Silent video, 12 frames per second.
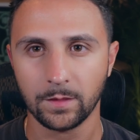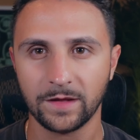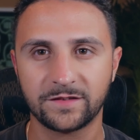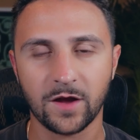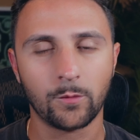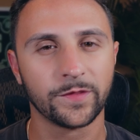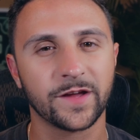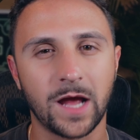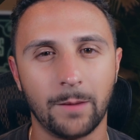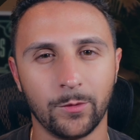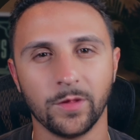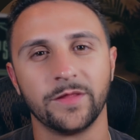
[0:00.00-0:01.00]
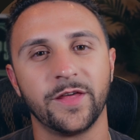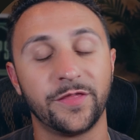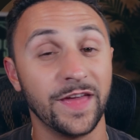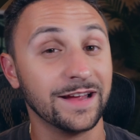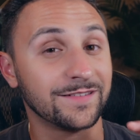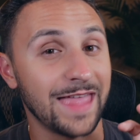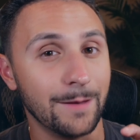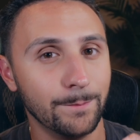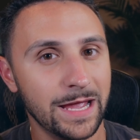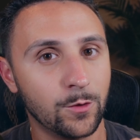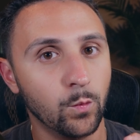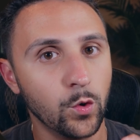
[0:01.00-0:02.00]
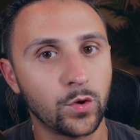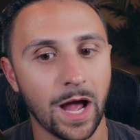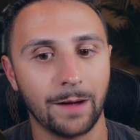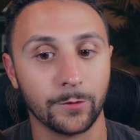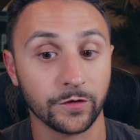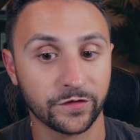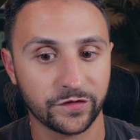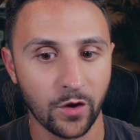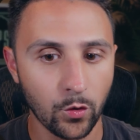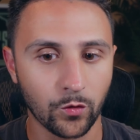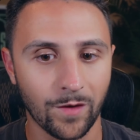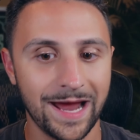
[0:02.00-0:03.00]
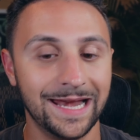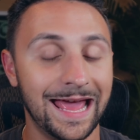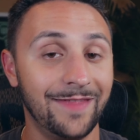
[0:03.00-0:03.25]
Let's start with a couple of the things that make WooCommerce so great,